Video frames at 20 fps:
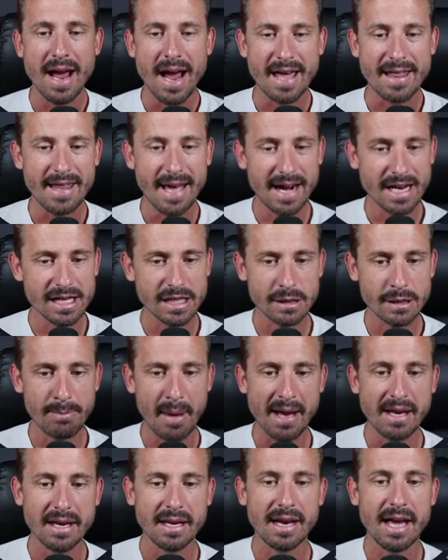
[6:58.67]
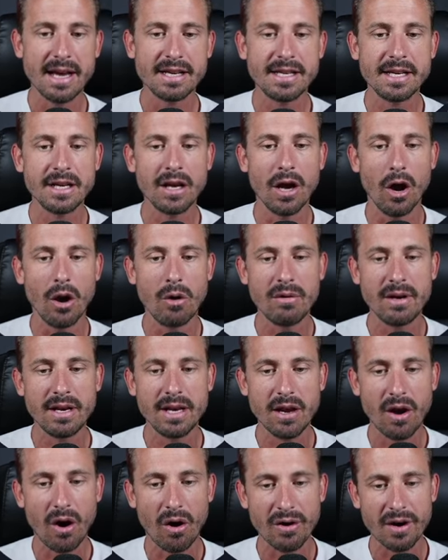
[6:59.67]
and that is speculating
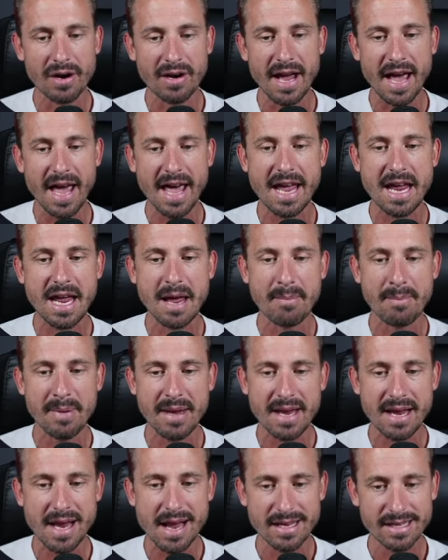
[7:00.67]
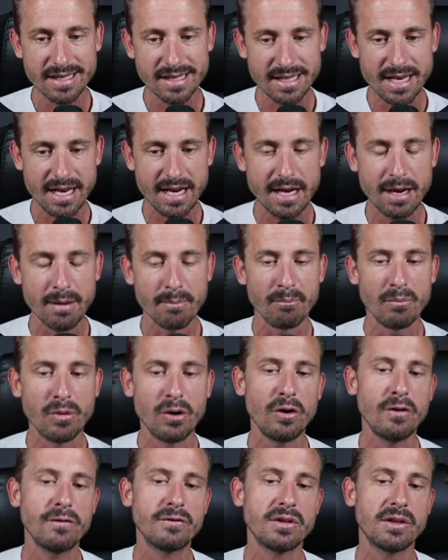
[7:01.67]
only on an ABC
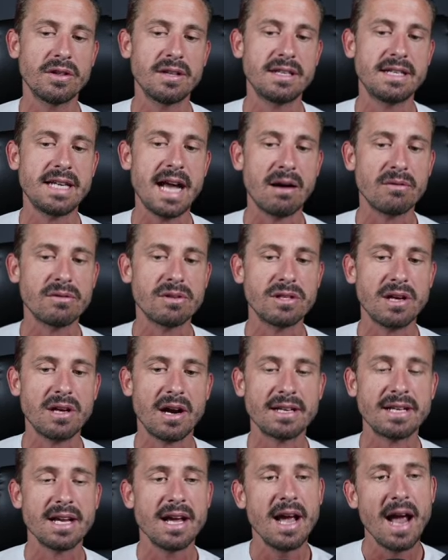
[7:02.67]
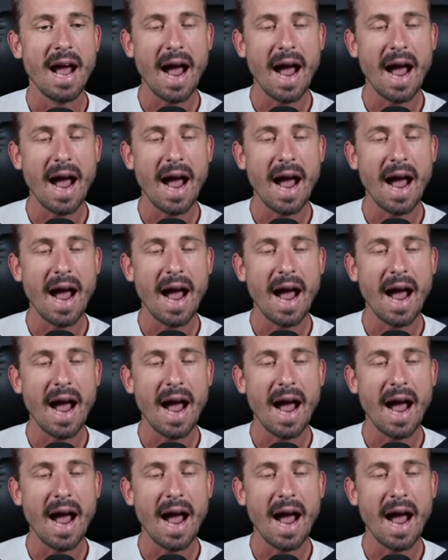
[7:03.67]
move to the downside,